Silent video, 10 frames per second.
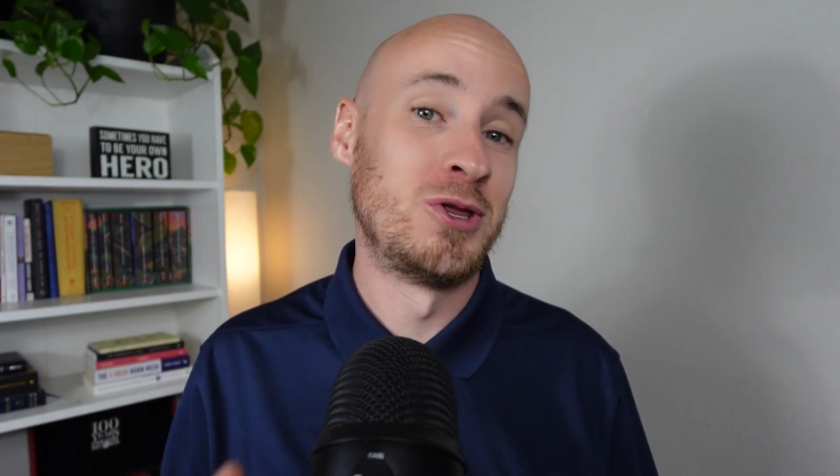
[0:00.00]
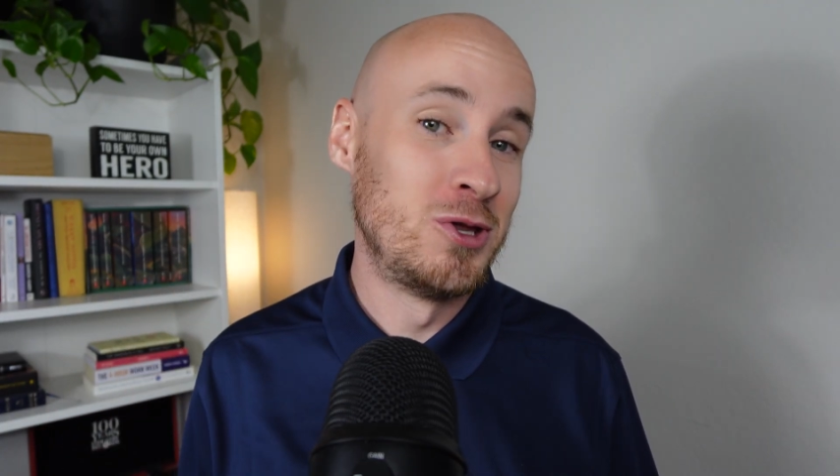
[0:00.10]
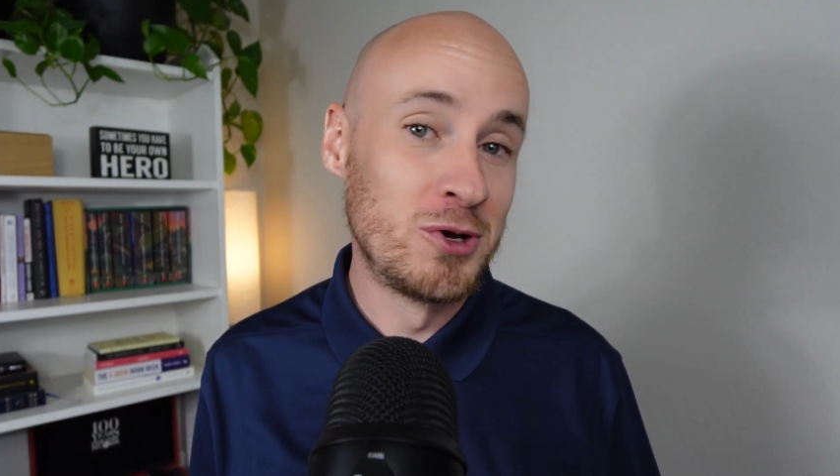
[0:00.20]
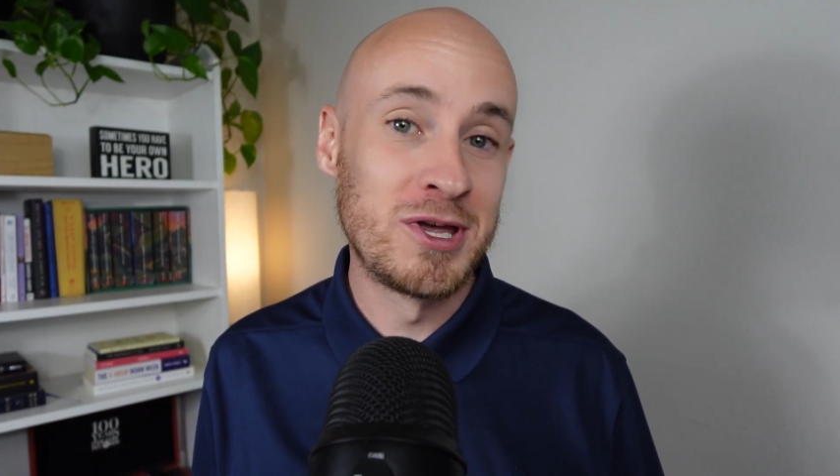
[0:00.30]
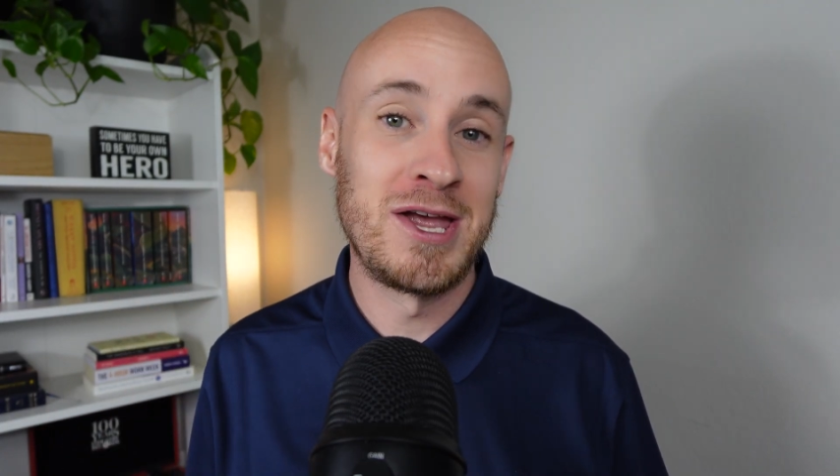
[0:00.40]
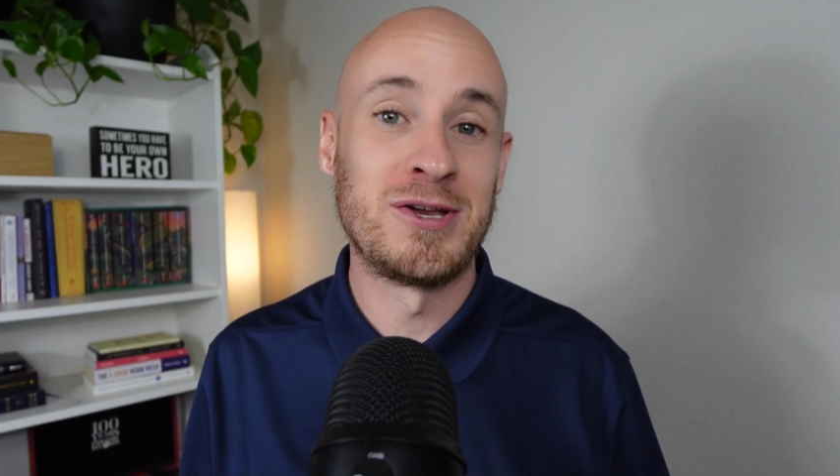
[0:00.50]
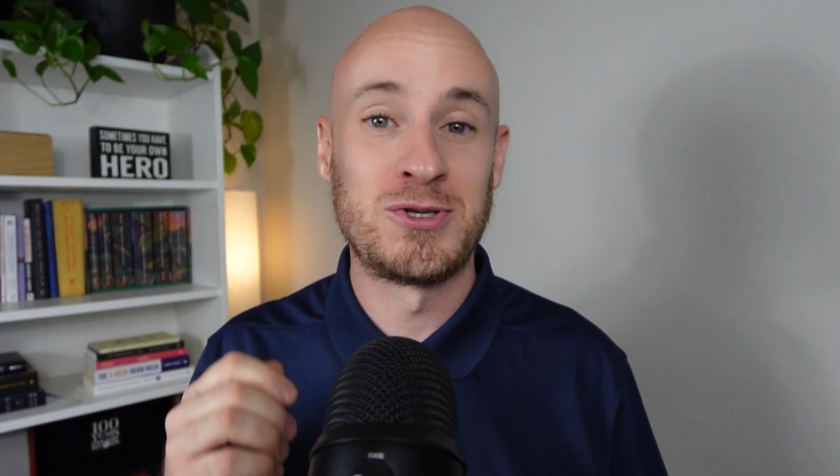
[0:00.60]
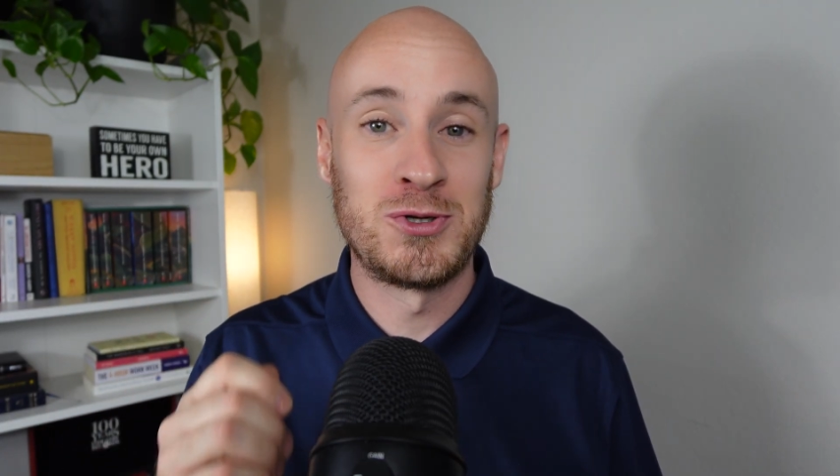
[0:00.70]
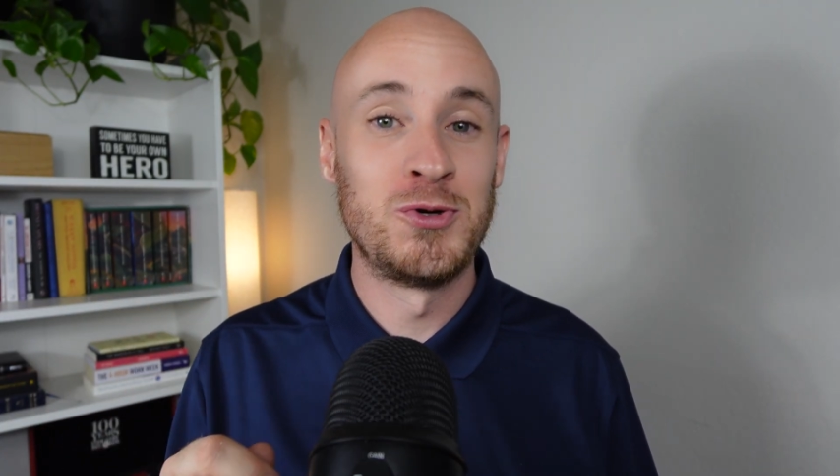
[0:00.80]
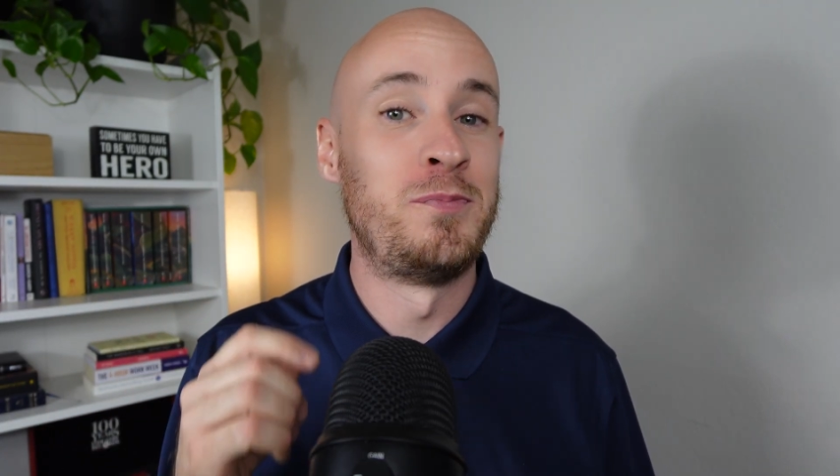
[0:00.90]
looking
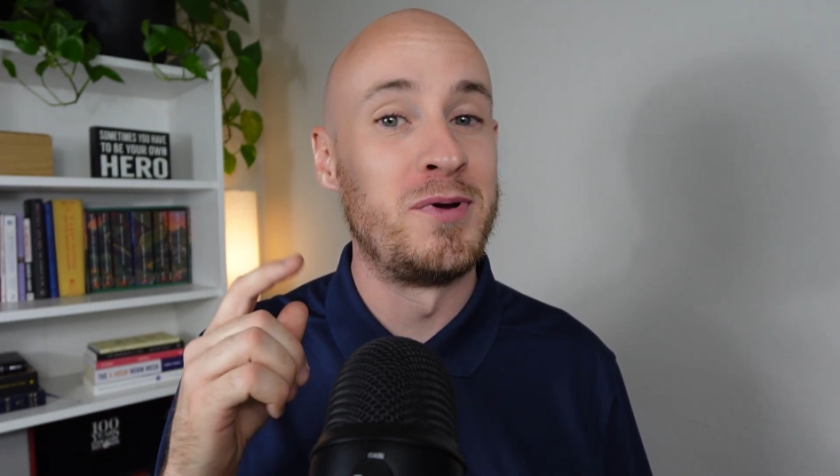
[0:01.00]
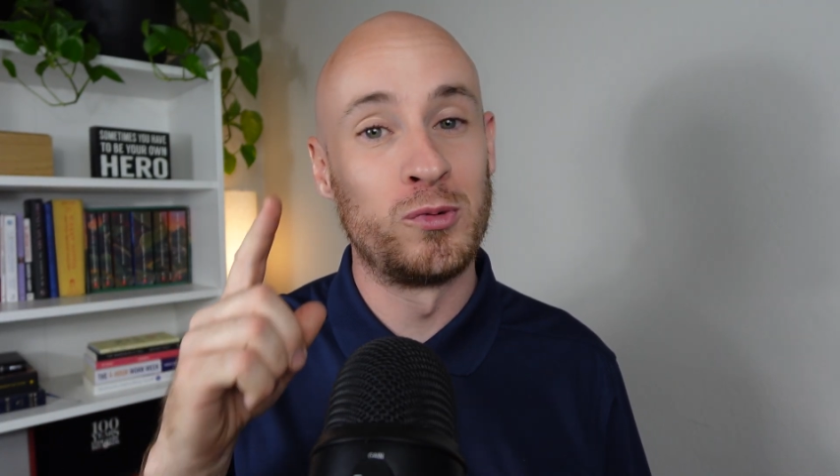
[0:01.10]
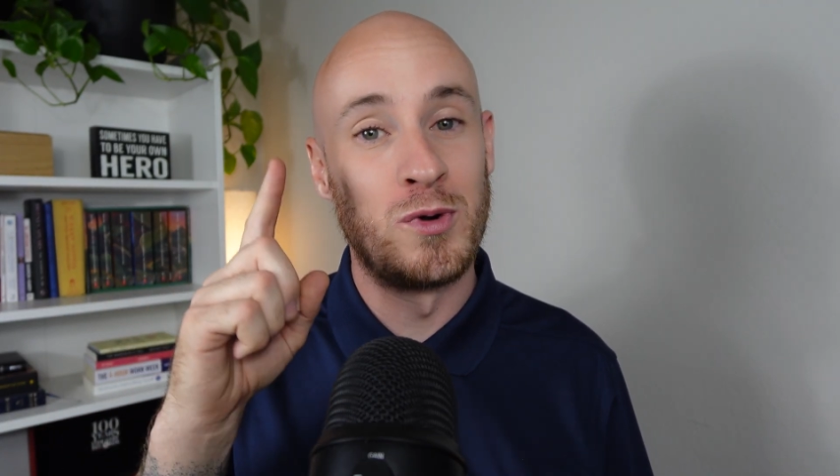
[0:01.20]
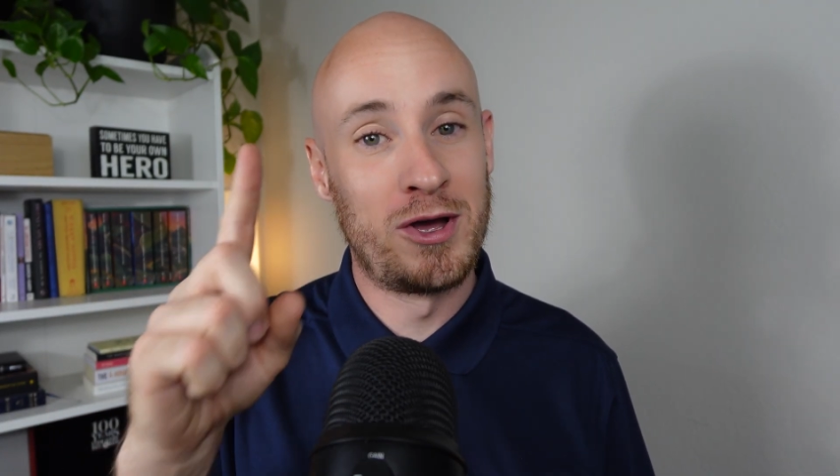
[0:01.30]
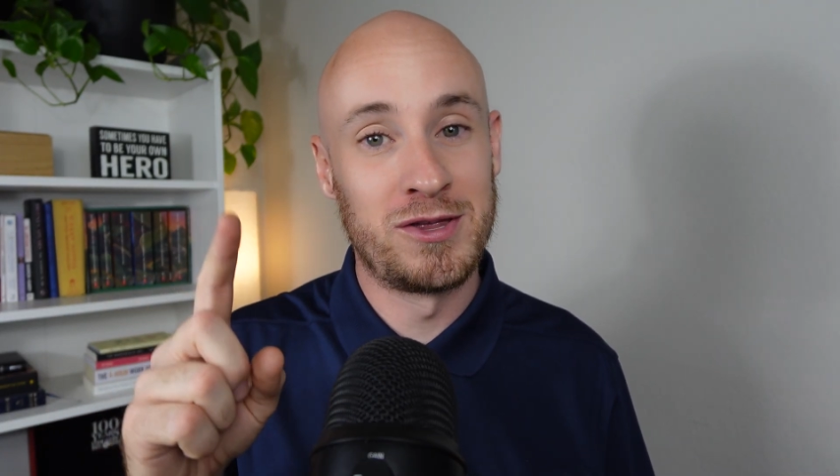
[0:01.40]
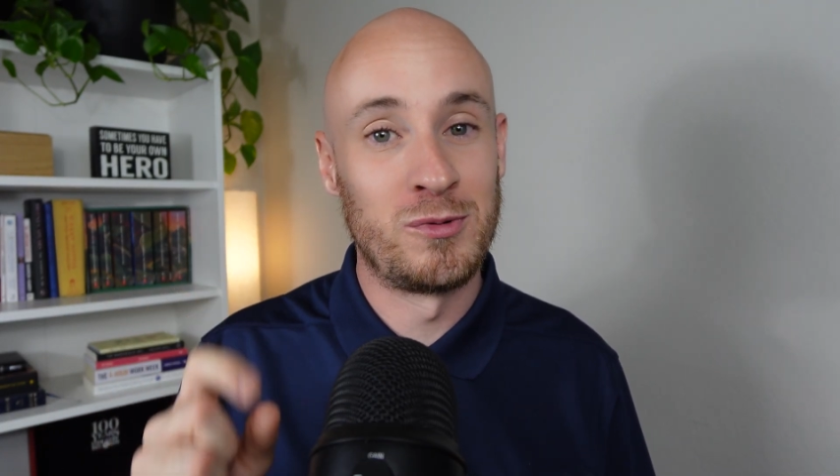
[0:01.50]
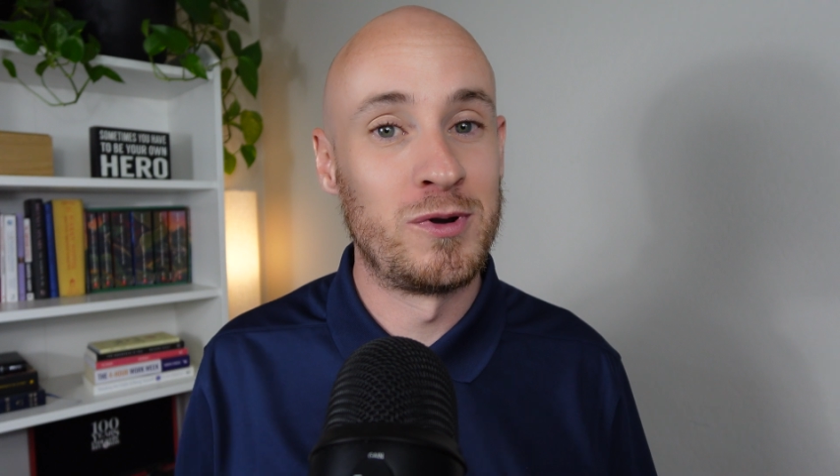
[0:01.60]
to build wealth in